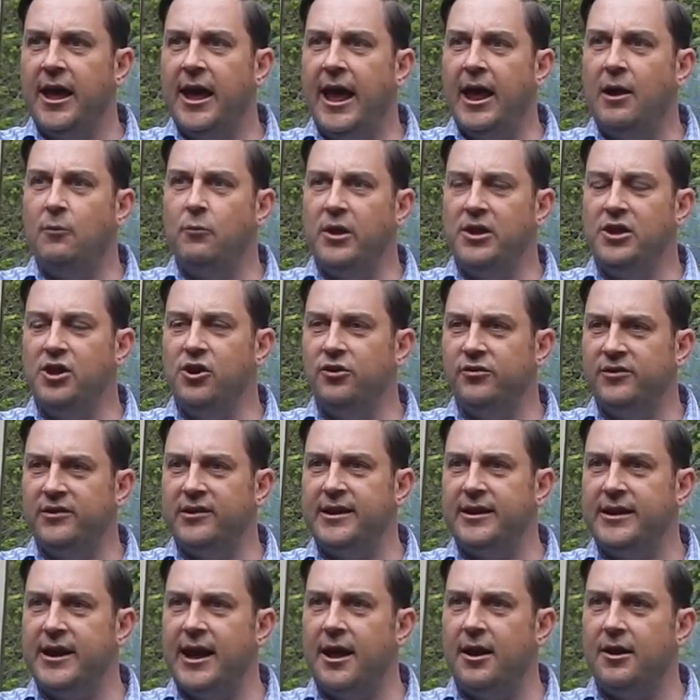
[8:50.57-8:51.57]
And when you
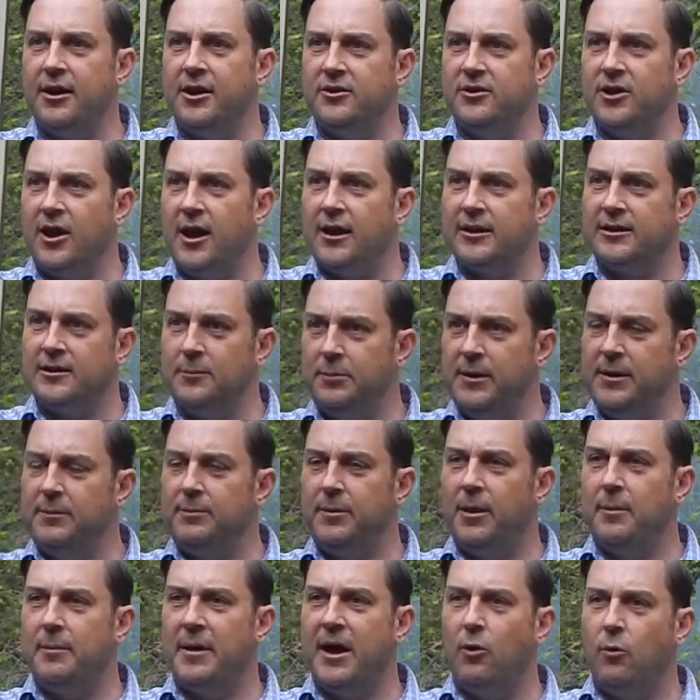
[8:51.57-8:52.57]
sit down and talk to
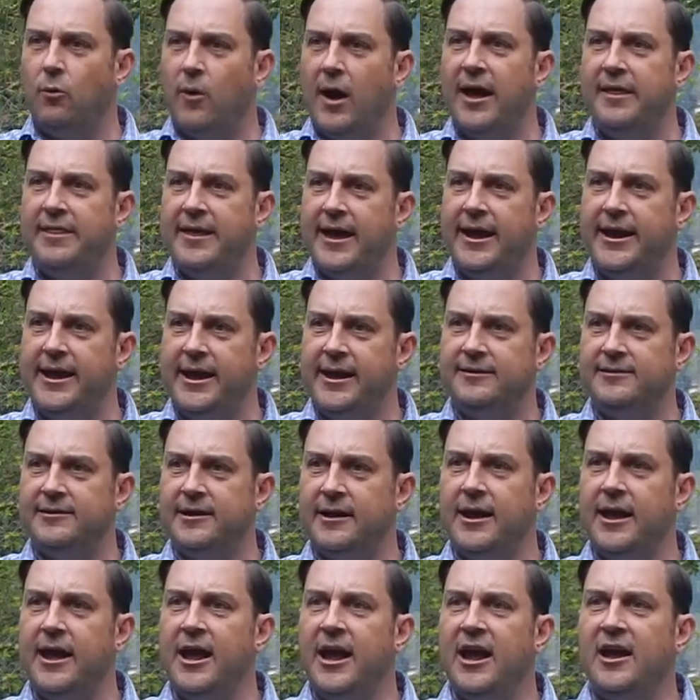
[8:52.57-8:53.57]
people about why that is,
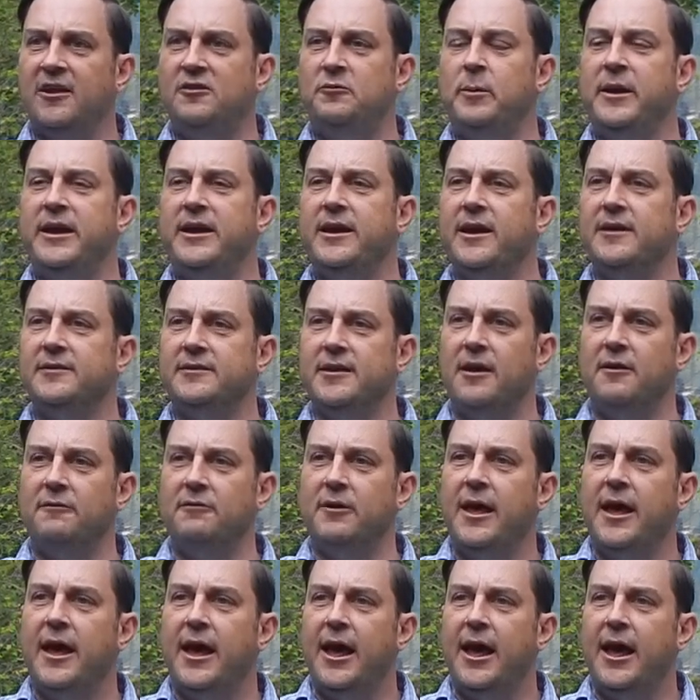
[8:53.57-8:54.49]
it's because of